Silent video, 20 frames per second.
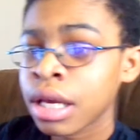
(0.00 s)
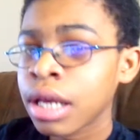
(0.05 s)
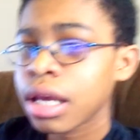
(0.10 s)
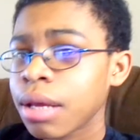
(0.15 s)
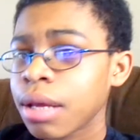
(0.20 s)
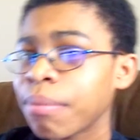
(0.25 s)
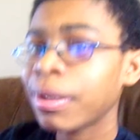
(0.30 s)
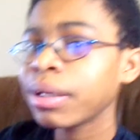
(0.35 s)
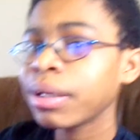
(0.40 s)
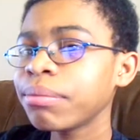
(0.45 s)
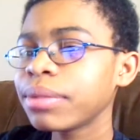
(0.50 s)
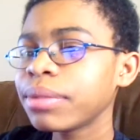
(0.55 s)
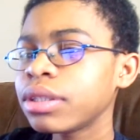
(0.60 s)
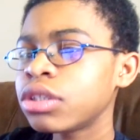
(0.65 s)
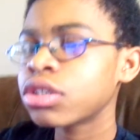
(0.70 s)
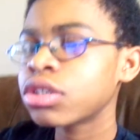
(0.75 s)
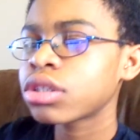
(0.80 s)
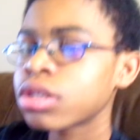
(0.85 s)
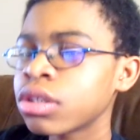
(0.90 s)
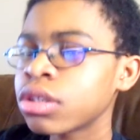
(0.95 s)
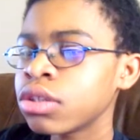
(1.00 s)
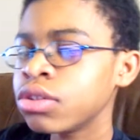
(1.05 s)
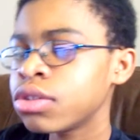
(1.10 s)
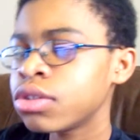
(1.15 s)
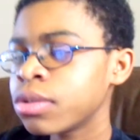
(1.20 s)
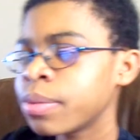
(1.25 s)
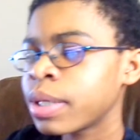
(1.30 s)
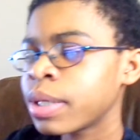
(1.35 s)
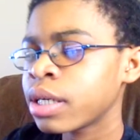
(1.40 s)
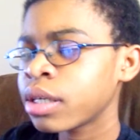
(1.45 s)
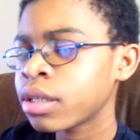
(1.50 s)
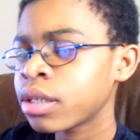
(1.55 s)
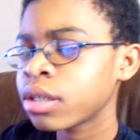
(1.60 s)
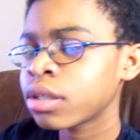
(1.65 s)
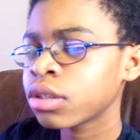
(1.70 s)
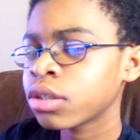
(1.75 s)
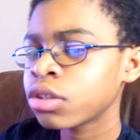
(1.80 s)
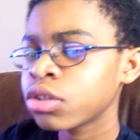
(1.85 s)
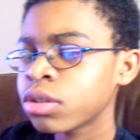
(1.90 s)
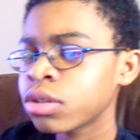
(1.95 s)
It might be just a YouTube error,
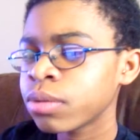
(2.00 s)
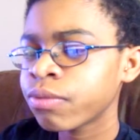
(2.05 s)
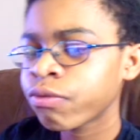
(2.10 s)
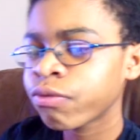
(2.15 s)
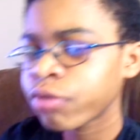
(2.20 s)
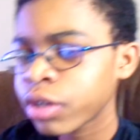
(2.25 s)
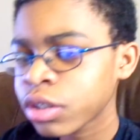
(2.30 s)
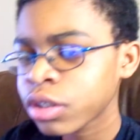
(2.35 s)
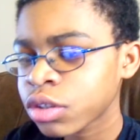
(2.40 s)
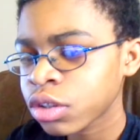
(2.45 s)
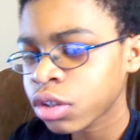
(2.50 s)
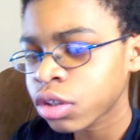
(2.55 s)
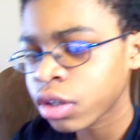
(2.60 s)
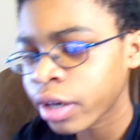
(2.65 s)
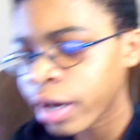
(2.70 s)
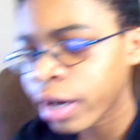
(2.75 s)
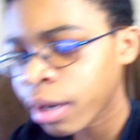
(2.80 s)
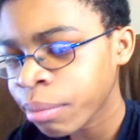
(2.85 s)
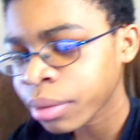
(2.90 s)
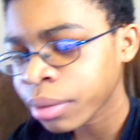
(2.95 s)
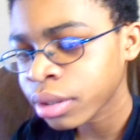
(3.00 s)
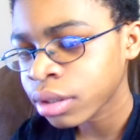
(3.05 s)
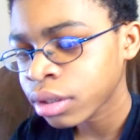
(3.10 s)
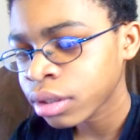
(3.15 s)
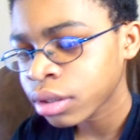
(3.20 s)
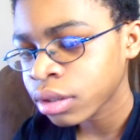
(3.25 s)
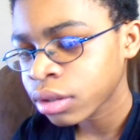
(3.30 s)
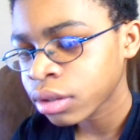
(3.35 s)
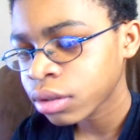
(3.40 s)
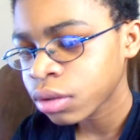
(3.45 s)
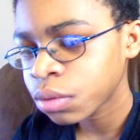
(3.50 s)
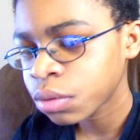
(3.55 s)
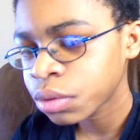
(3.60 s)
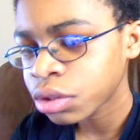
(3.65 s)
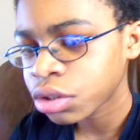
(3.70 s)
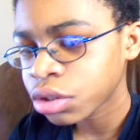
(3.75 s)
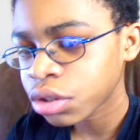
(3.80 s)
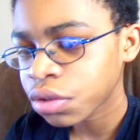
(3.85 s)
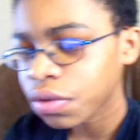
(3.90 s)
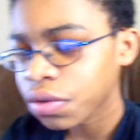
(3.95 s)
YouTube fix for crap, new
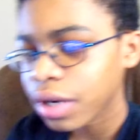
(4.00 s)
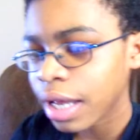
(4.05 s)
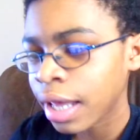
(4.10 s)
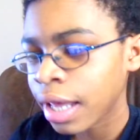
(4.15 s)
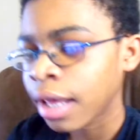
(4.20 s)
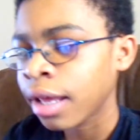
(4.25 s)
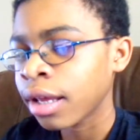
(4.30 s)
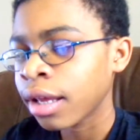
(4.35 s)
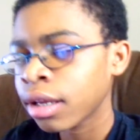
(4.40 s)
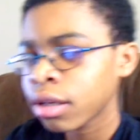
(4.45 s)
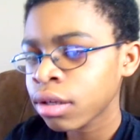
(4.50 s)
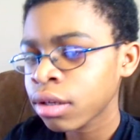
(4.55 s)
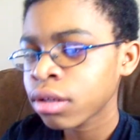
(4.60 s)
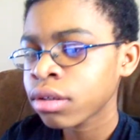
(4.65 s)
intro A.